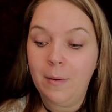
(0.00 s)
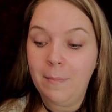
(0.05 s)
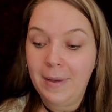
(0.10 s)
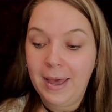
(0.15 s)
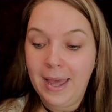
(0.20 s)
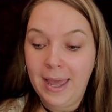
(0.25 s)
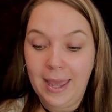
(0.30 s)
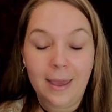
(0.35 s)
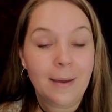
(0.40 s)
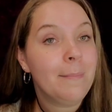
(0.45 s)

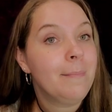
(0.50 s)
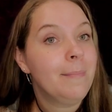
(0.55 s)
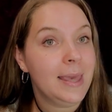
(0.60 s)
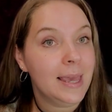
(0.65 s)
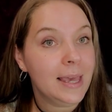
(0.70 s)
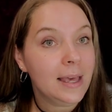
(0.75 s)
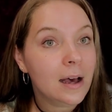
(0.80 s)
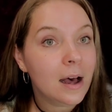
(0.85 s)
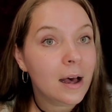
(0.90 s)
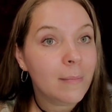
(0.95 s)
my
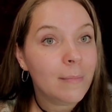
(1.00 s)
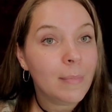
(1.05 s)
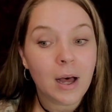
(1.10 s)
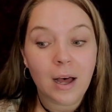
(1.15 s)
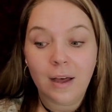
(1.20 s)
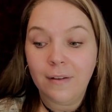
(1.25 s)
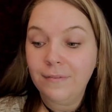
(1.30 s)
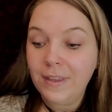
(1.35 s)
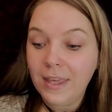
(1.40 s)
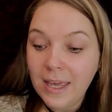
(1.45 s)
makeup
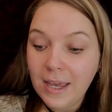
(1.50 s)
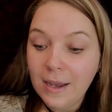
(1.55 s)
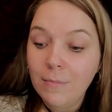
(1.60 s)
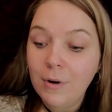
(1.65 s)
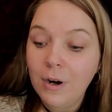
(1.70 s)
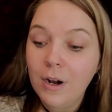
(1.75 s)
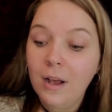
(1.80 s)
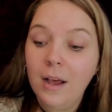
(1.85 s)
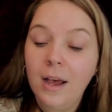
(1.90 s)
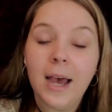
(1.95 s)
off
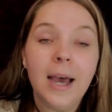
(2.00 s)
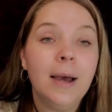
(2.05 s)
camera.